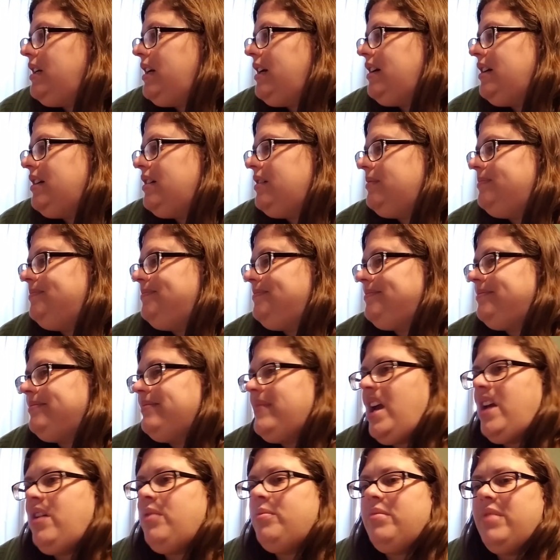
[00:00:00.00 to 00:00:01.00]

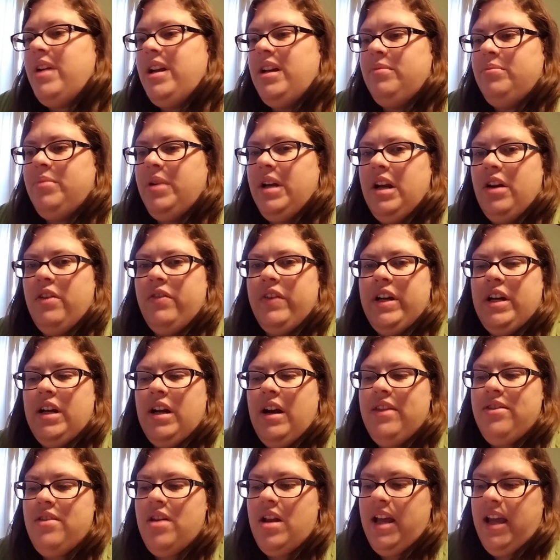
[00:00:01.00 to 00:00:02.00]
I didn't bring it over here.
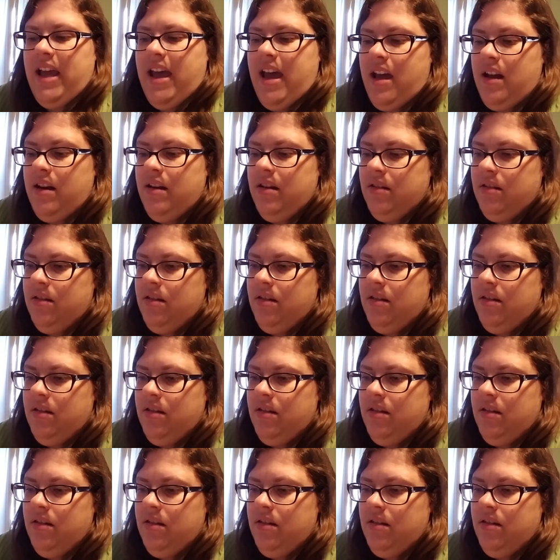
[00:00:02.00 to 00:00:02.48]
I thought I had.